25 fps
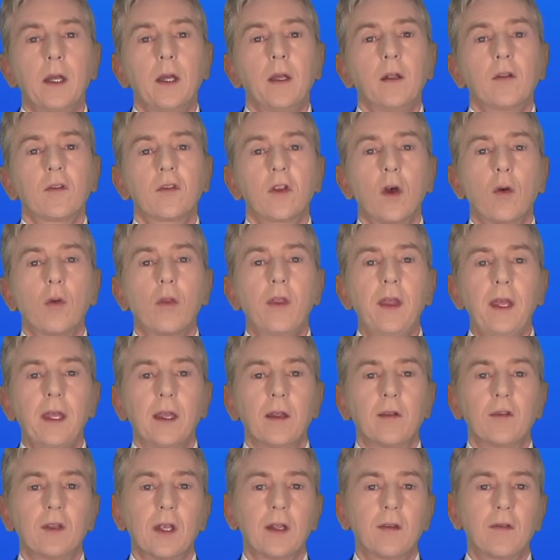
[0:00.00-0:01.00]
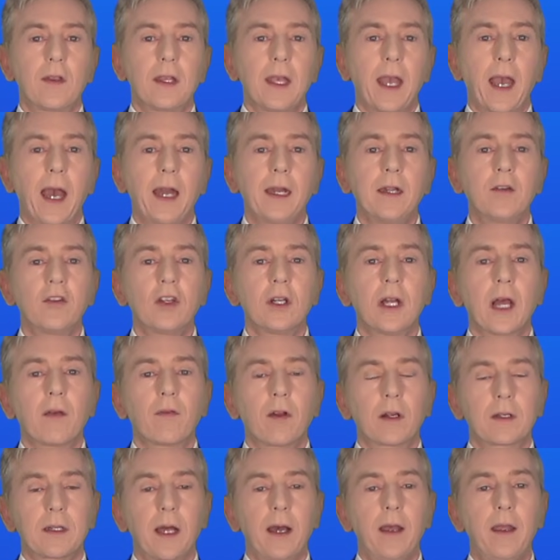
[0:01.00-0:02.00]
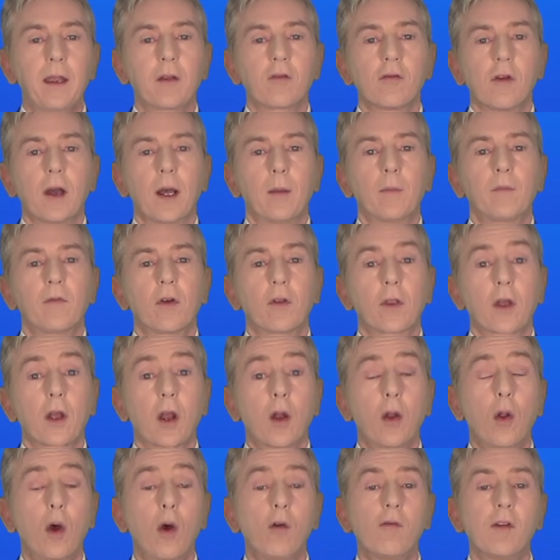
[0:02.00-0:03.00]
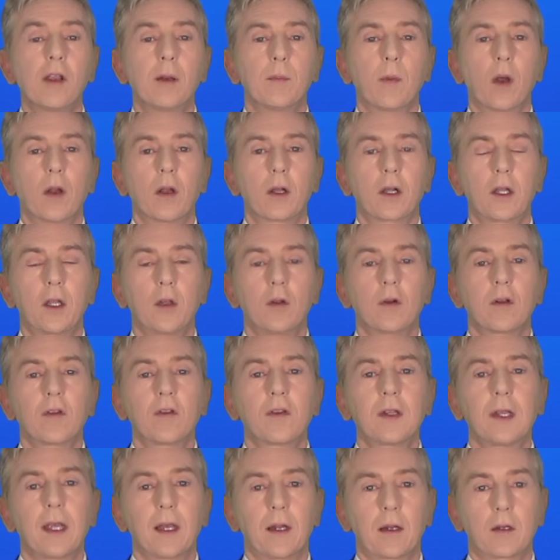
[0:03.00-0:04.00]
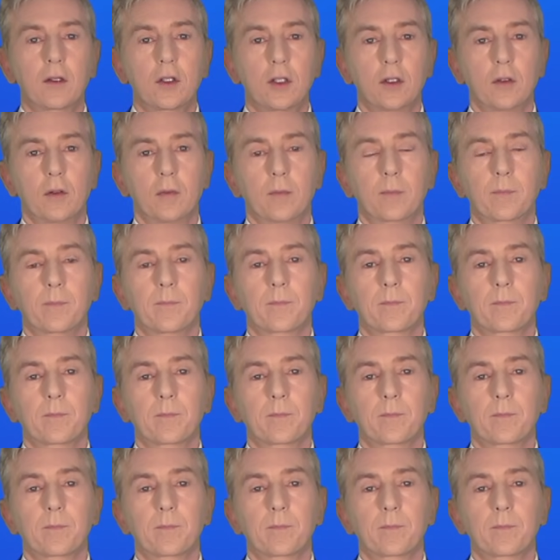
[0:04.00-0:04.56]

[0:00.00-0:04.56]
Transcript: So this is the energy level diagram for the chlorine molecule Cl2.